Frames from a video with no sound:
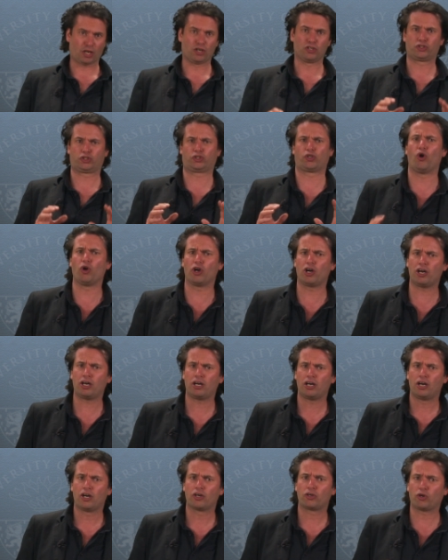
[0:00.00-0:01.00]
Solar
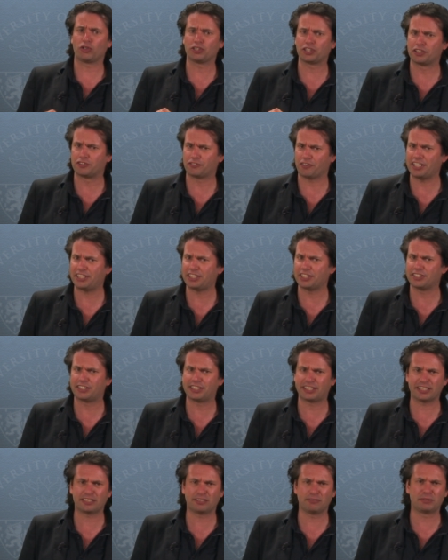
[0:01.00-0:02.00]
concentration
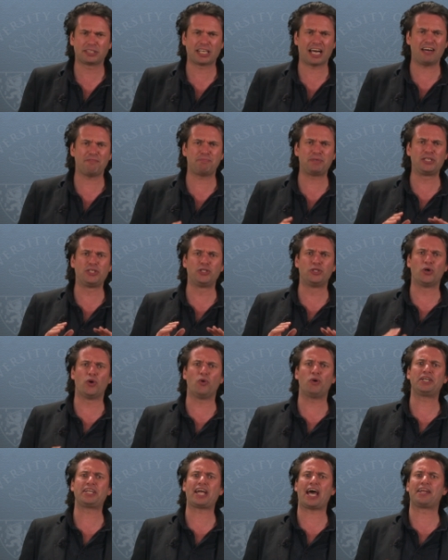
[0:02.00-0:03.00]
systems have been
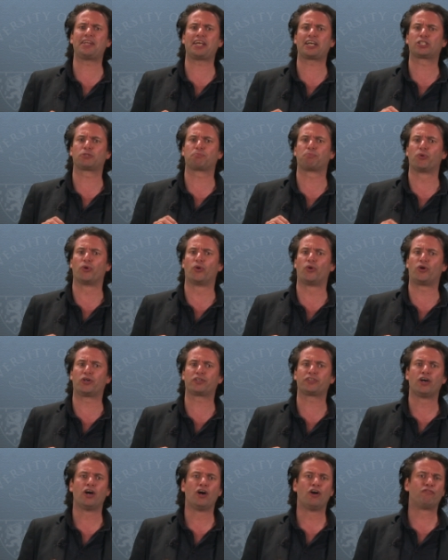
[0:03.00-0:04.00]
known and
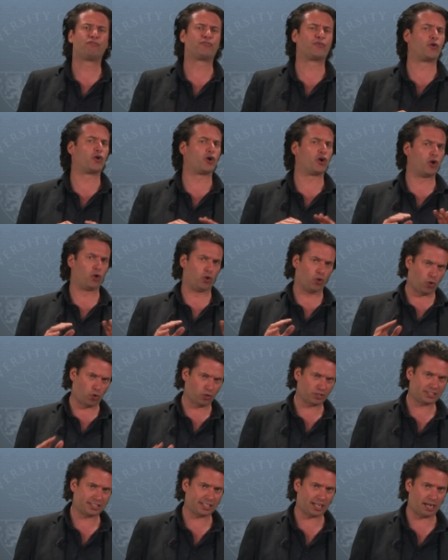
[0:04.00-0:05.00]
explored for a
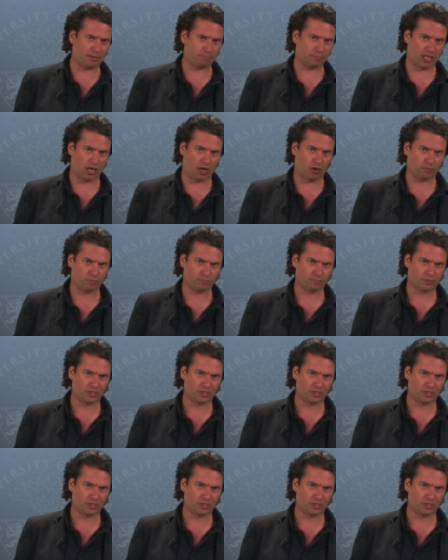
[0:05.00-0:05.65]
long time now.